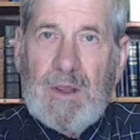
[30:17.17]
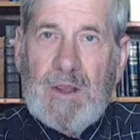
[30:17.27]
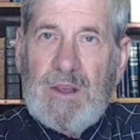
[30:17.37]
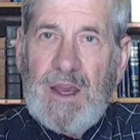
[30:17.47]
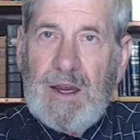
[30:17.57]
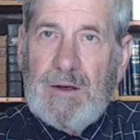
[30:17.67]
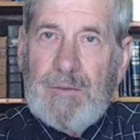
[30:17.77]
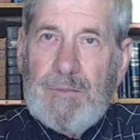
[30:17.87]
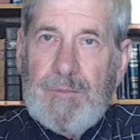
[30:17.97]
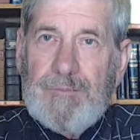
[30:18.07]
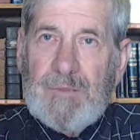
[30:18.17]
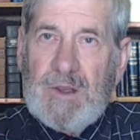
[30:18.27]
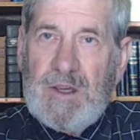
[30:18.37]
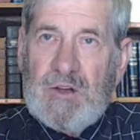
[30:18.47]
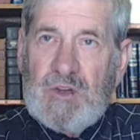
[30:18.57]
Yet
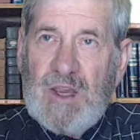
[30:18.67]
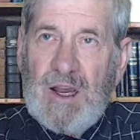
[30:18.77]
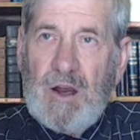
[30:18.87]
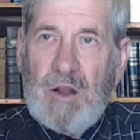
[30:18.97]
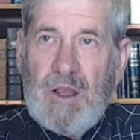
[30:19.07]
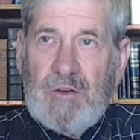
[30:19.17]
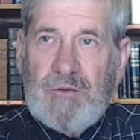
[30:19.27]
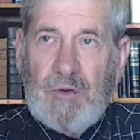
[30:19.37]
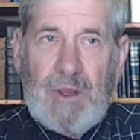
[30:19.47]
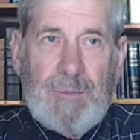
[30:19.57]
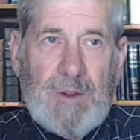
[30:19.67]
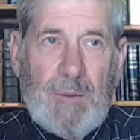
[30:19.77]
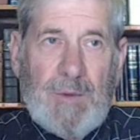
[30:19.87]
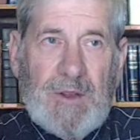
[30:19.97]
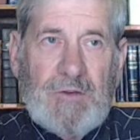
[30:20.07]
he shall sleep in the
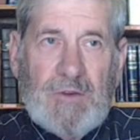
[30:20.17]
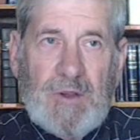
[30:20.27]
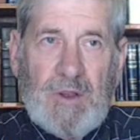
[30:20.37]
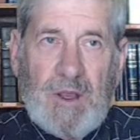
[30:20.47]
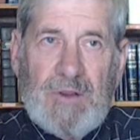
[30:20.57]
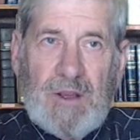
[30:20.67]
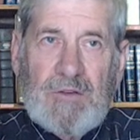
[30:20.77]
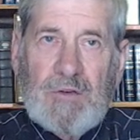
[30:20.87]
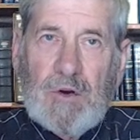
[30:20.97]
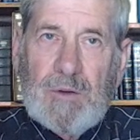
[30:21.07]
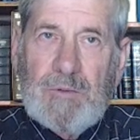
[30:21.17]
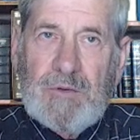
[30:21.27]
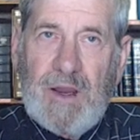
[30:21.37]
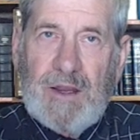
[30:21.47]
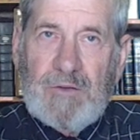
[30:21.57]
midst of the
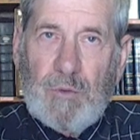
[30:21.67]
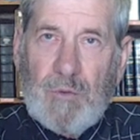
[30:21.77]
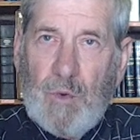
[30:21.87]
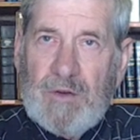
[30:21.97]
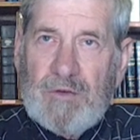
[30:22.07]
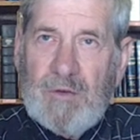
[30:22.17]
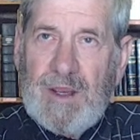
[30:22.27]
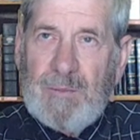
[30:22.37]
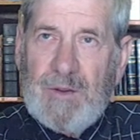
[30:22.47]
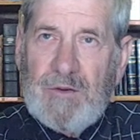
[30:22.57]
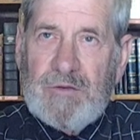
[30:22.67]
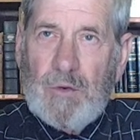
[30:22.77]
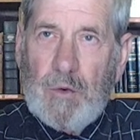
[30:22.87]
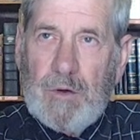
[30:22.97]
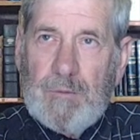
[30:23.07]
uncircumcised with one slain by the
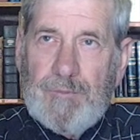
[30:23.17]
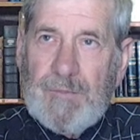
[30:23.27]
sword,